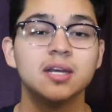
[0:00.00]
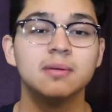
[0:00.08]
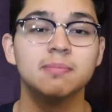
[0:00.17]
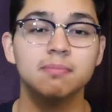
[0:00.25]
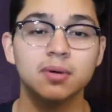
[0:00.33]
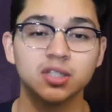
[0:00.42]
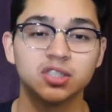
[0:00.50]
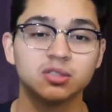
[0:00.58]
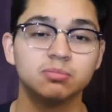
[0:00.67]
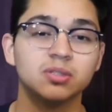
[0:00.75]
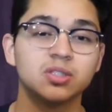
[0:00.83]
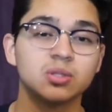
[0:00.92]
much,
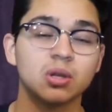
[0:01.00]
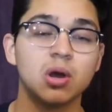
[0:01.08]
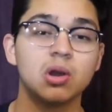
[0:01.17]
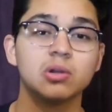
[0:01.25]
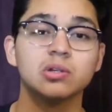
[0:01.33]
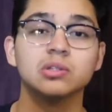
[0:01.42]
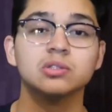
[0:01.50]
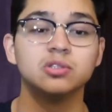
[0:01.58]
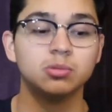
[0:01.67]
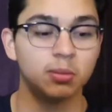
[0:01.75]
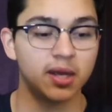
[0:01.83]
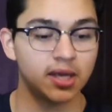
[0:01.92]
much longer
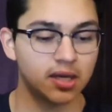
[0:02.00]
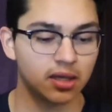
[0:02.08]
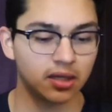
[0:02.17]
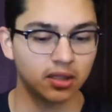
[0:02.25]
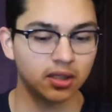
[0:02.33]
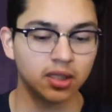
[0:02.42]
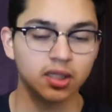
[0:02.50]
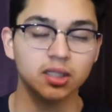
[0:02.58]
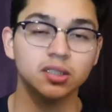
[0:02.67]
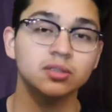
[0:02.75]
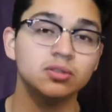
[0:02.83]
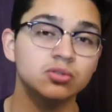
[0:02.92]
to make a
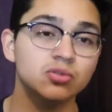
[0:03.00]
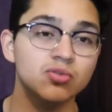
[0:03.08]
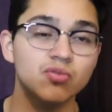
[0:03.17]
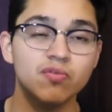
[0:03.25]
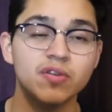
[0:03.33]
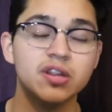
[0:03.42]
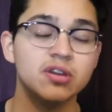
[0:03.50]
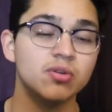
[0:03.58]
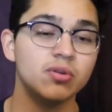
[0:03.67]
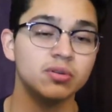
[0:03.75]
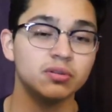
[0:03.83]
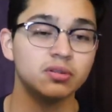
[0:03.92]
new video
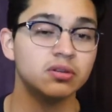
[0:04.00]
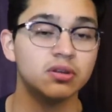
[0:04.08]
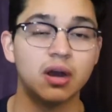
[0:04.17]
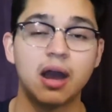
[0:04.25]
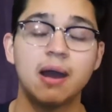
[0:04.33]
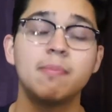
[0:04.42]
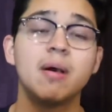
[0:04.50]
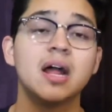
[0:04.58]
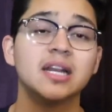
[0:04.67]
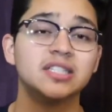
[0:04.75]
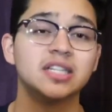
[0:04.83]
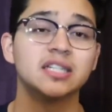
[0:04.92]
and you know I
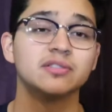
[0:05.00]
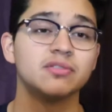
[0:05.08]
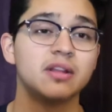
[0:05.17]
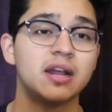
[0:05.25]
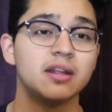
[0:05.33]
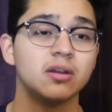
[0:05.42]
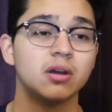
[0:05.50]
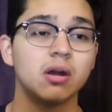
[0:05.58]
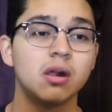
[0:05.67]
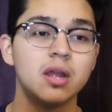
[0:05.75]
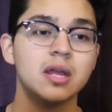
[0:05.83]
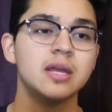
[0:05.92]
apologize for that, y'all.
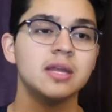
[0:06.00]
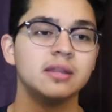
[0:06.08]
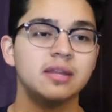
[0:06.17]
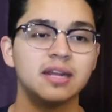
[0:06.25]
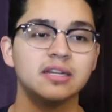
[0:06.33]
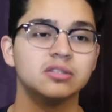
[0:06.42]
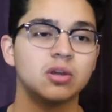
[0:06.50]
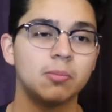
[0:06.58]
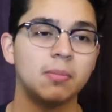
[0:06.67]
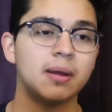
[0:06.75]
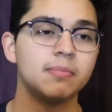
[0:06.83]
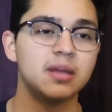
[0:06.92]
That is on
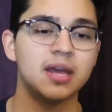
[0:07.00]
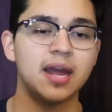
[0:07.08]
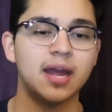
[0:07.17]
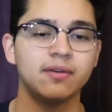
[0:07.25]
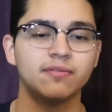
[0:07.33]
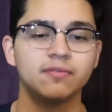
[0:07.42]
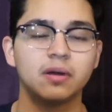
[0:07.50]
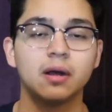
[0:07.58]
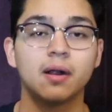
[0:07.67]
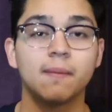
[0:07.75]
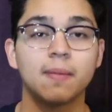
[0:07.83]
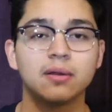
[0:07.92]
my behalf. Um,
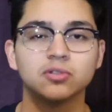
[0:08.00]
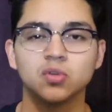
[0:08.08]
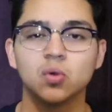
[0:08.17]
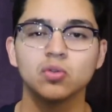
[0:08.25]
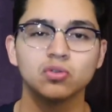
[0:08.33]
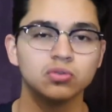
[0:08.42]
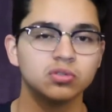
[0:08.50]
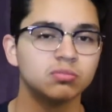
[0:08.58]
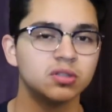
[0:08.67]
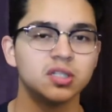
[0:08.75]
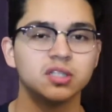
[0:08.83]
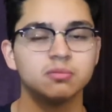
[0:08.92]
I was going through some
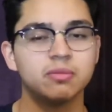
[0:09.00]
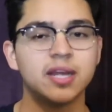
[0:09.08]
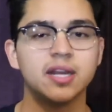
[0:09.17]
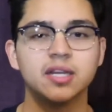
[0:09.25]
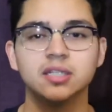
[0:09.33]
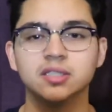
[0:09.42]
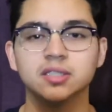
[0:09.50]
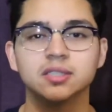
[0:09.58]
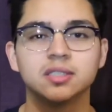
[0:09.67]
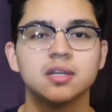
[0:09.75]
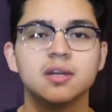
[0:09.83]
things, man, and just